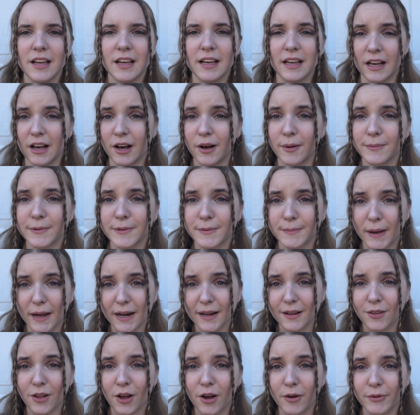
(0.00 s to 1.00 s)
It helps
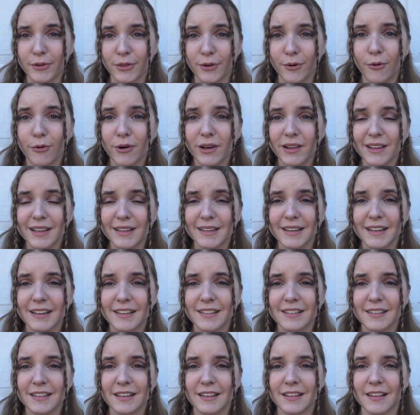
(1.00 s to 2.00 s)
mine a lot with
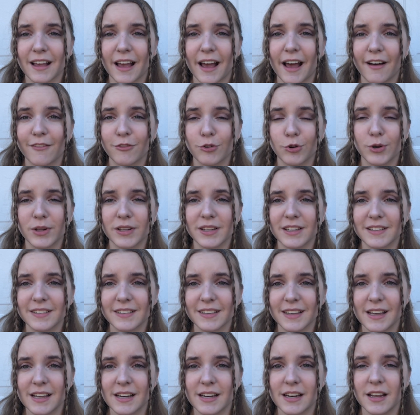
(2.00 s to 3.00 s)
oiliness, because I have oily
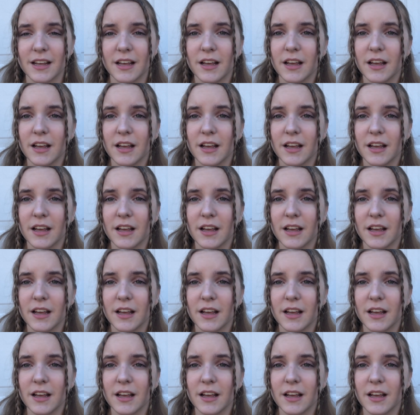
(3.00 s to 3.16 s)
skin,